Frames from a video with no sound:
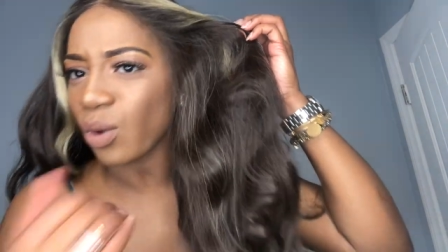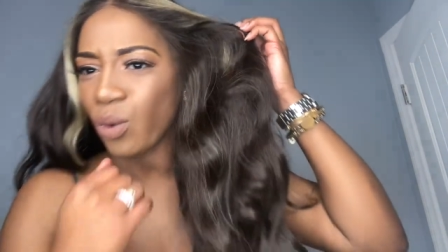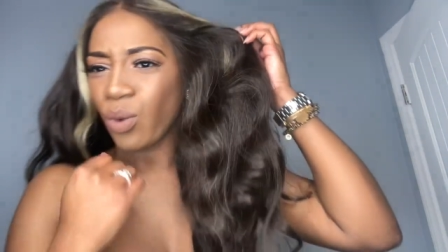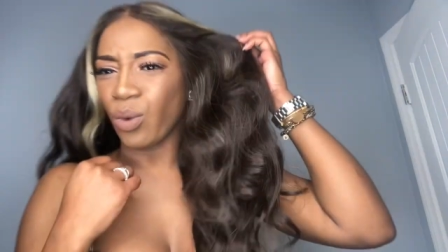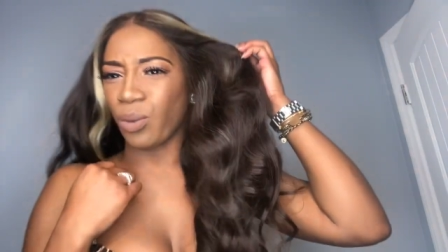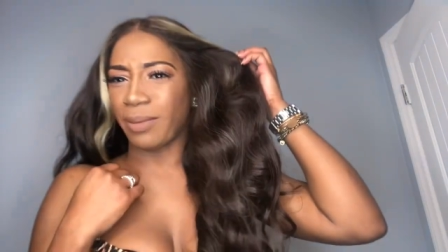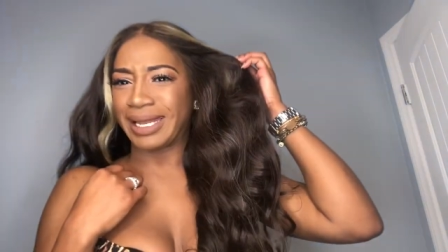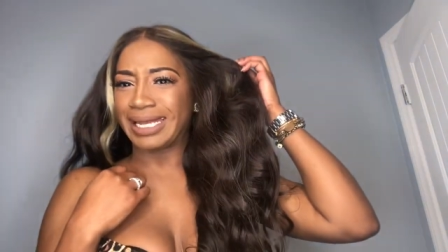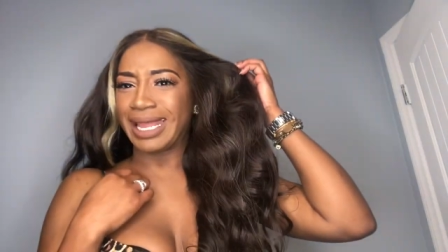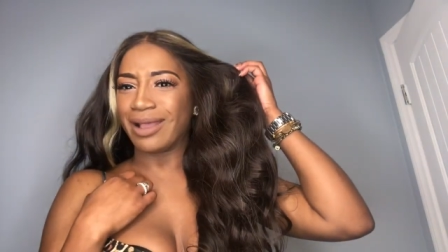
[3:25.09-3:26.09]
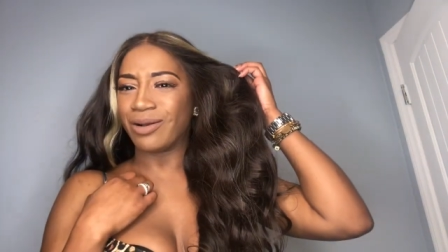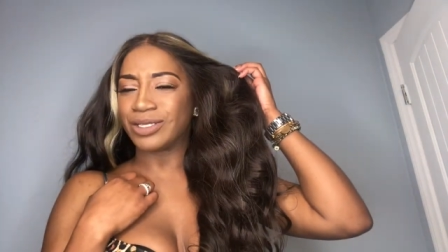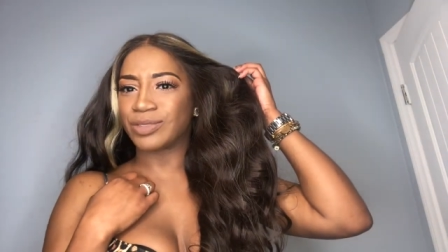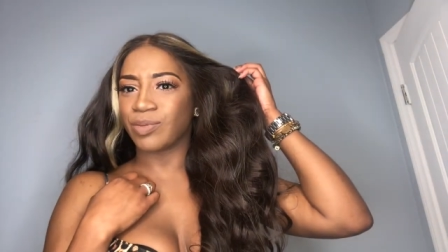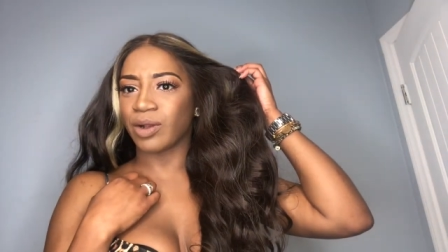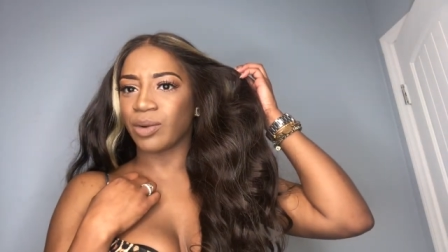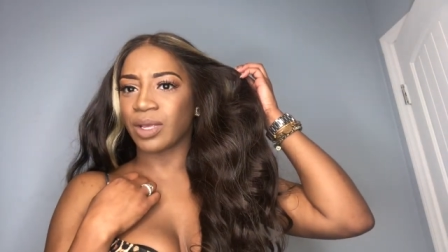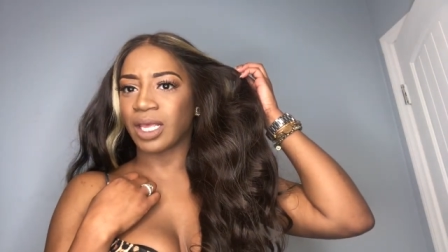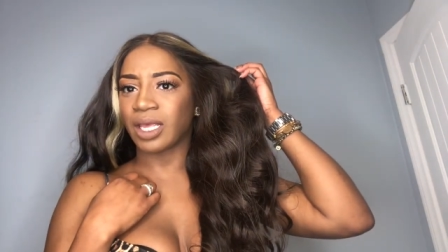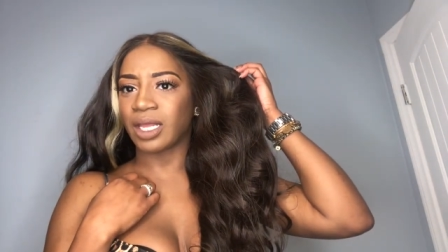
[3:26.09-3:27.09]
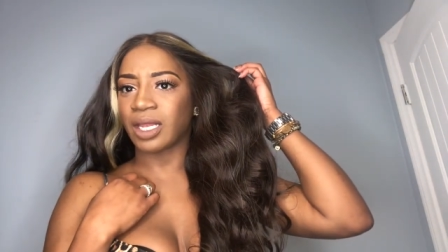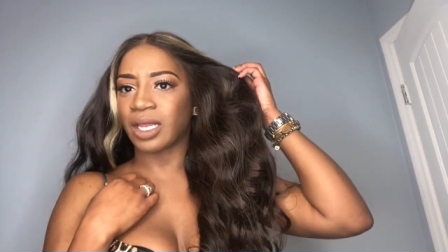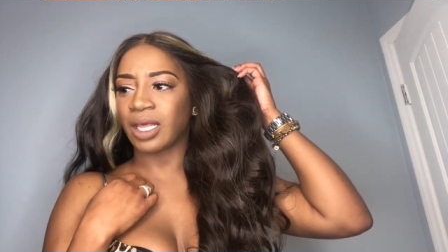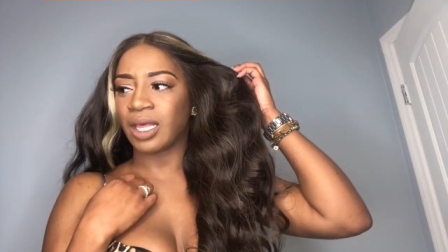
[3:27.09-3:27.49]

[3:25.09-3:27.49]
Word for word: Ooh, my nail is broken.